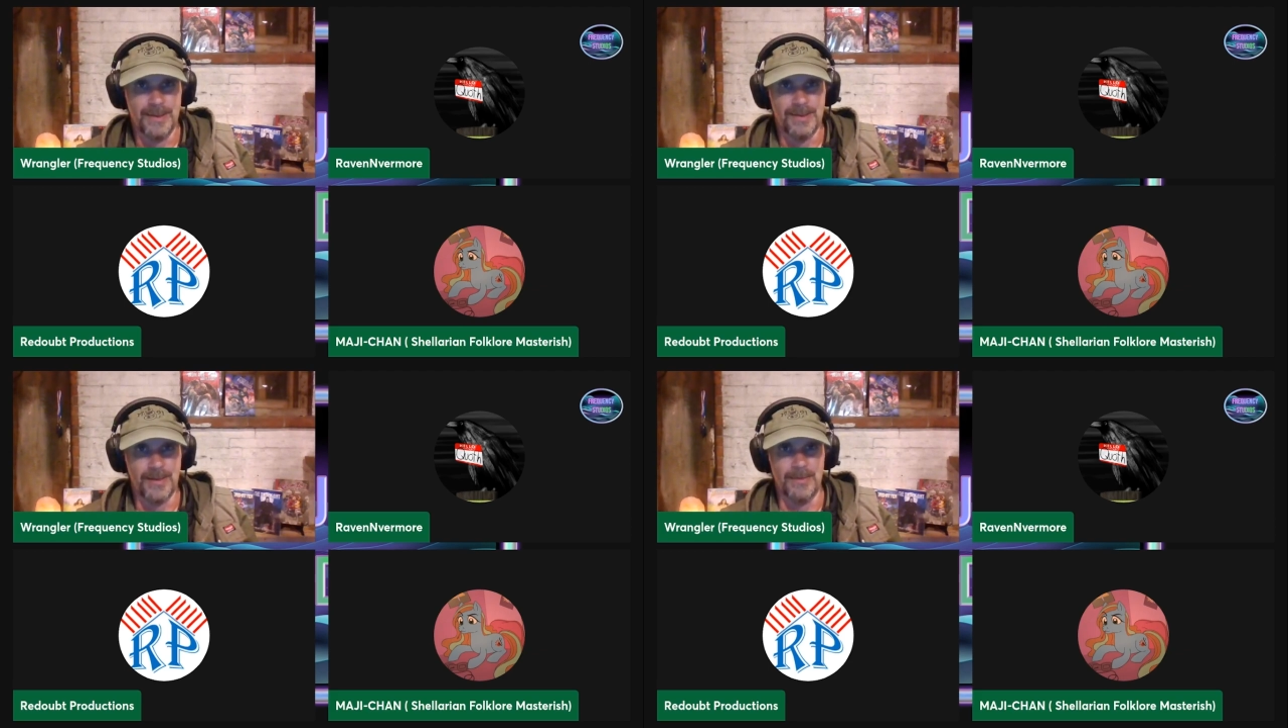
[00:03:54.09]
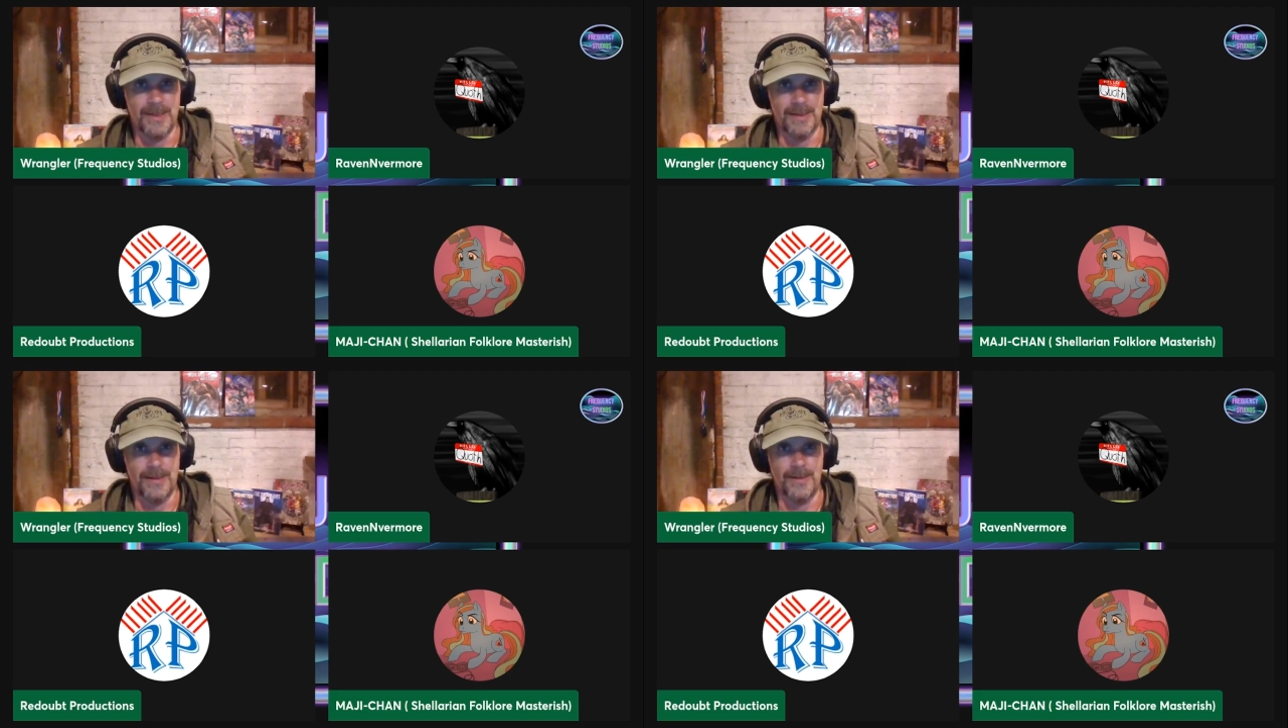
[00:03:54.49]
So I'm
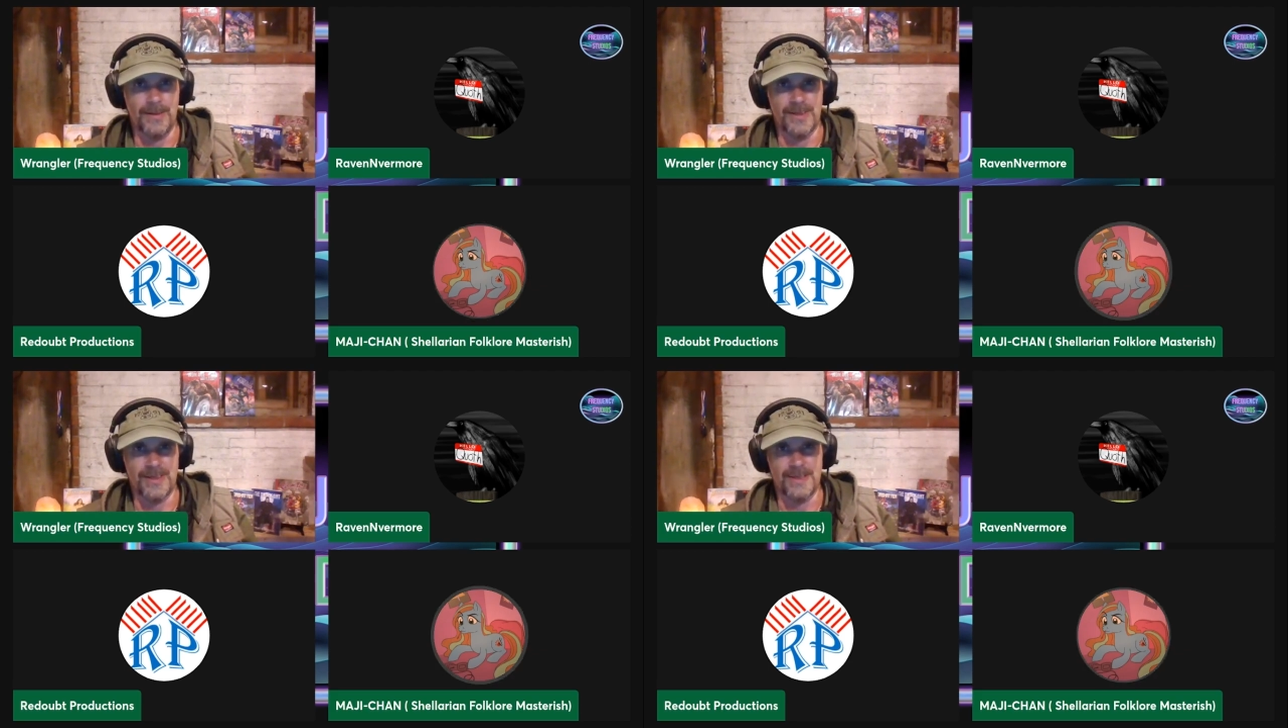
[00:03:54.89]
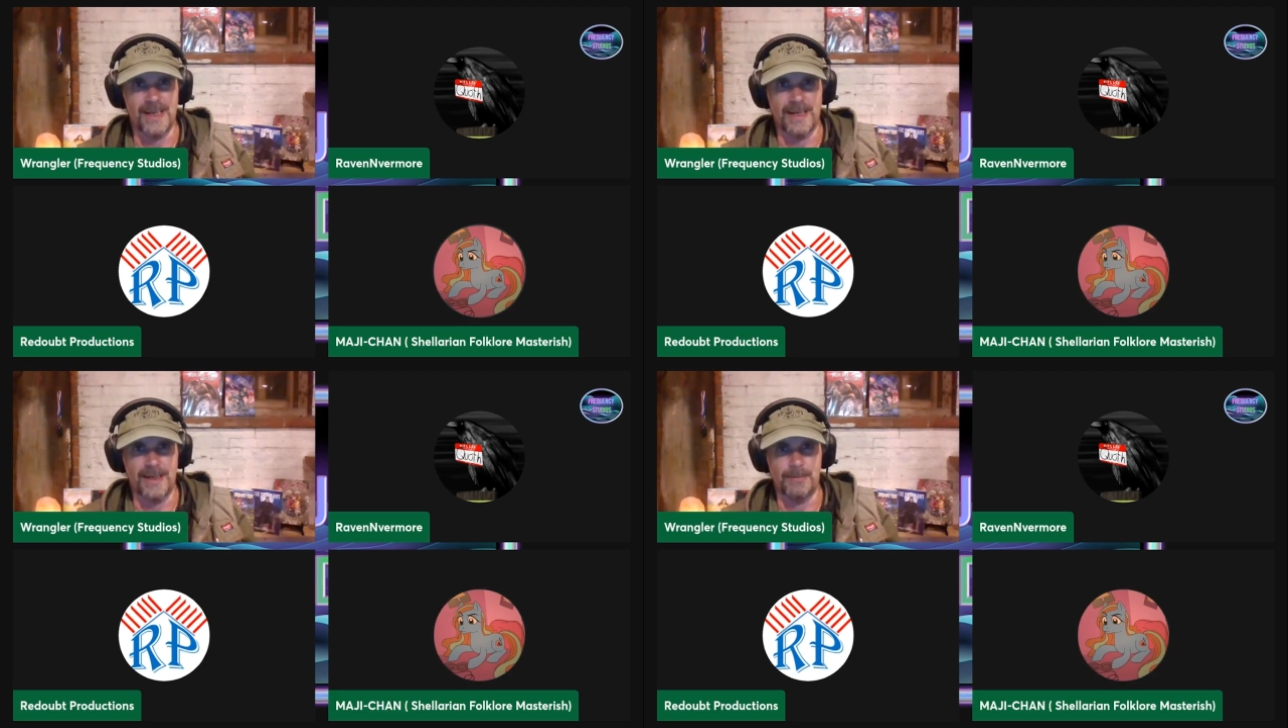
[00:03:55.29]
like, this is
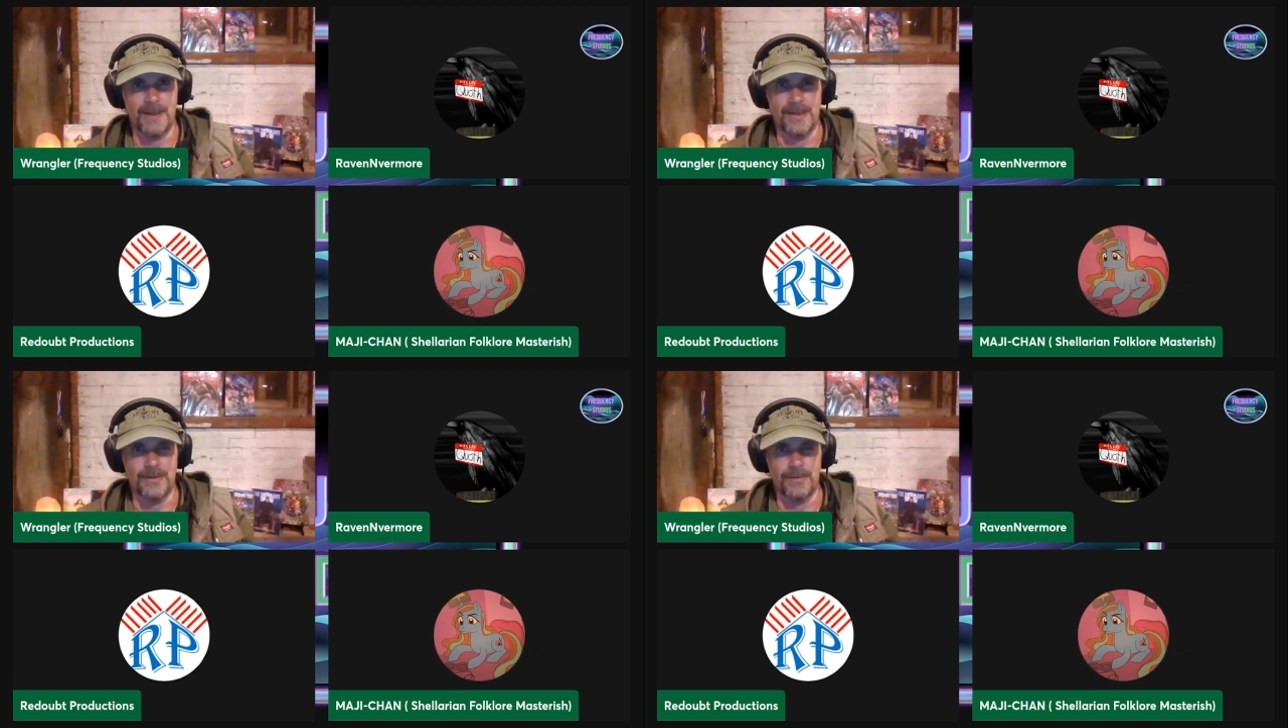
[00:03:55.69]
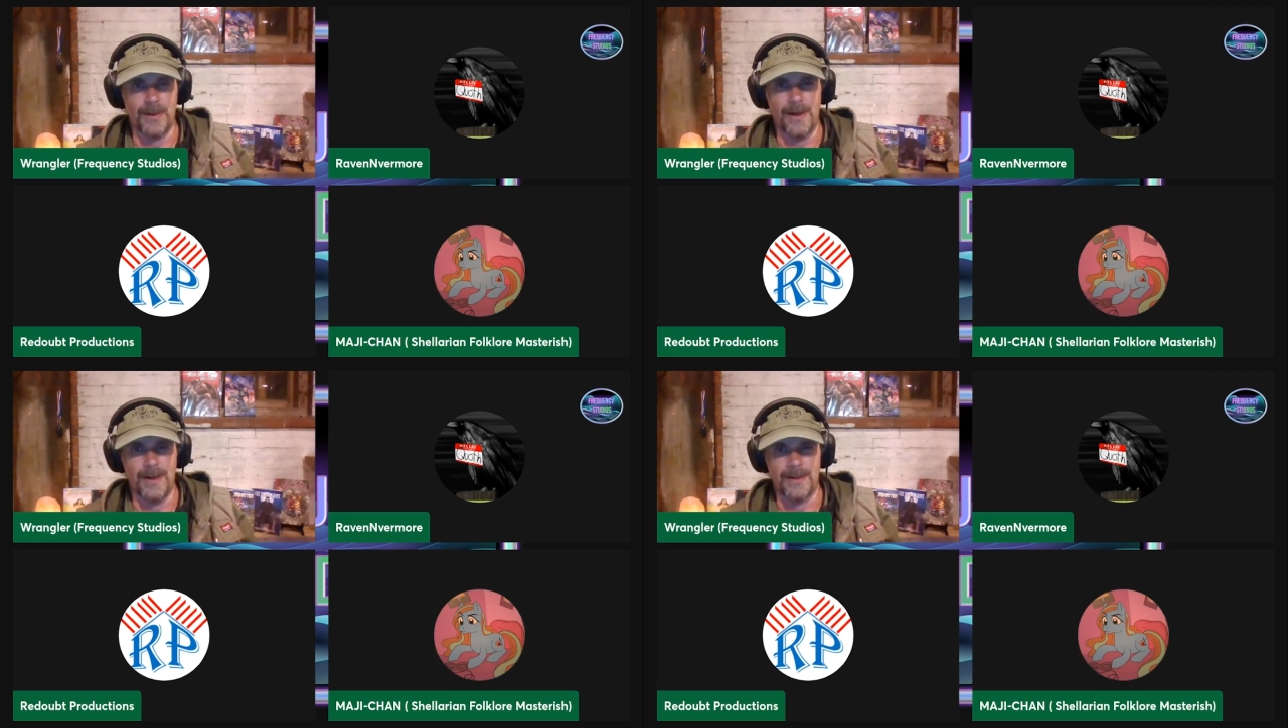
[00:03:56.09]
taking way too
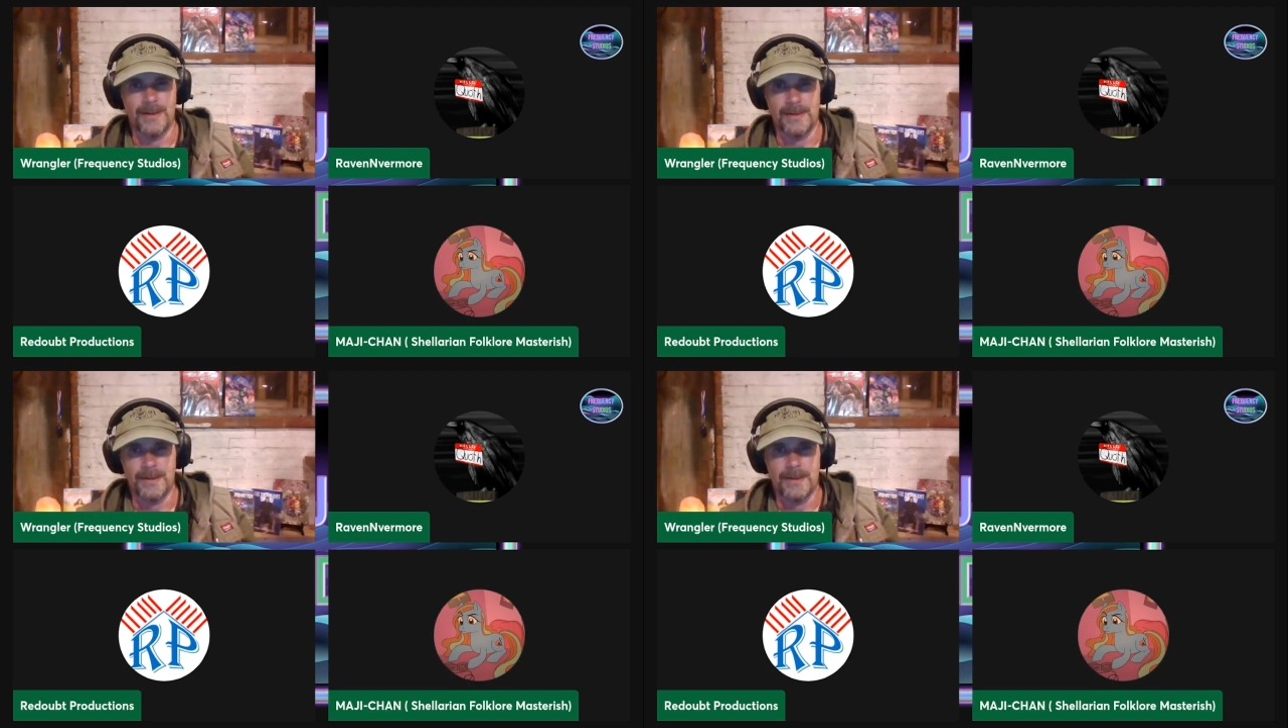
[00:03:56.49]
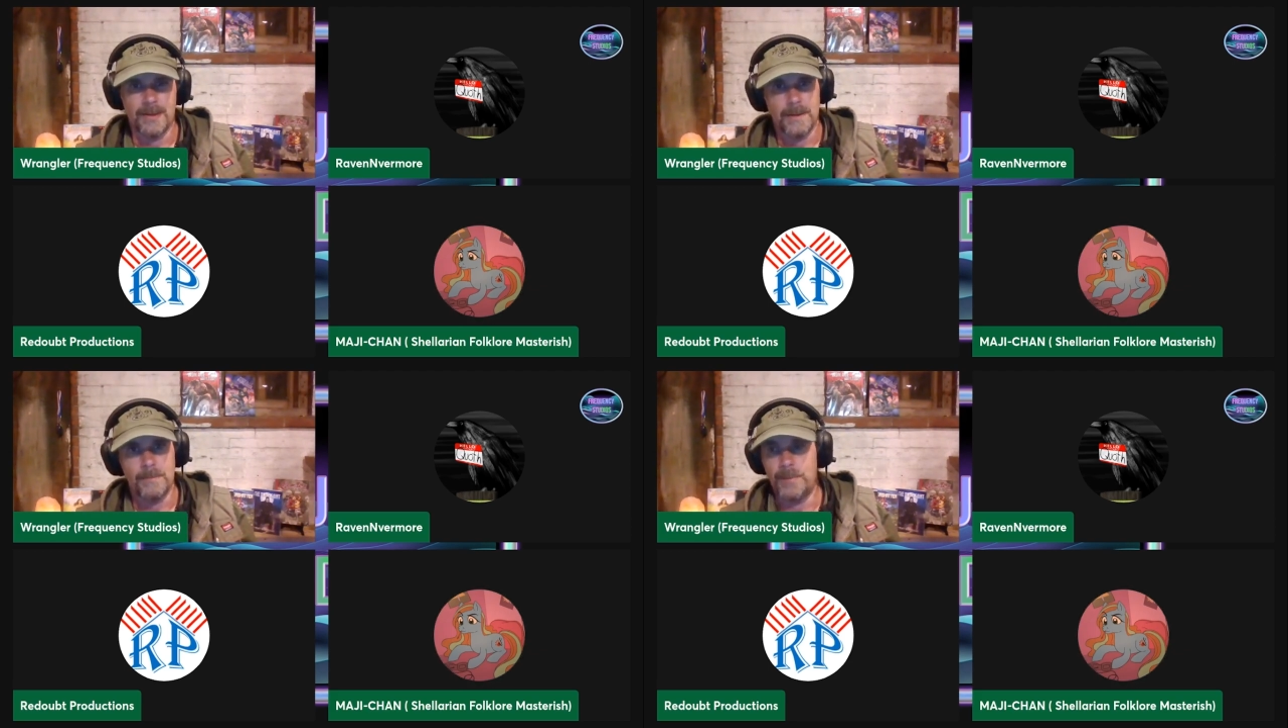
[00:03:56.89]
long.
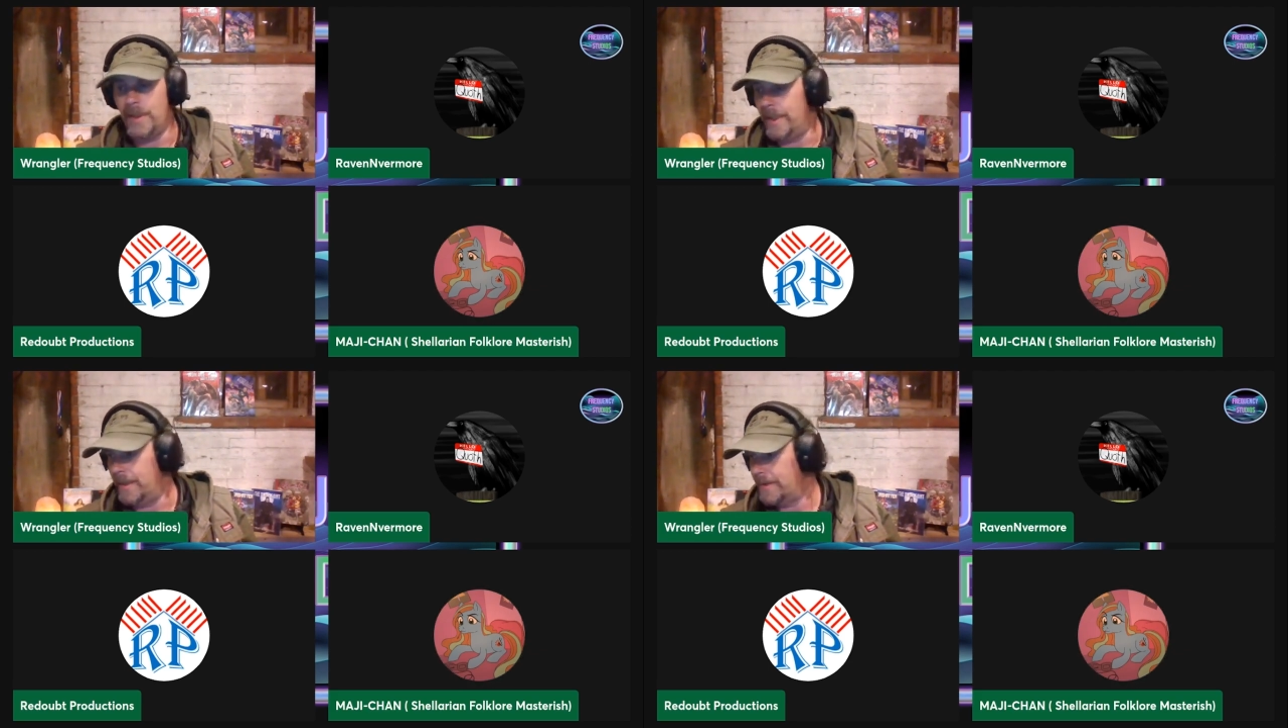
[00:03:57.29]
But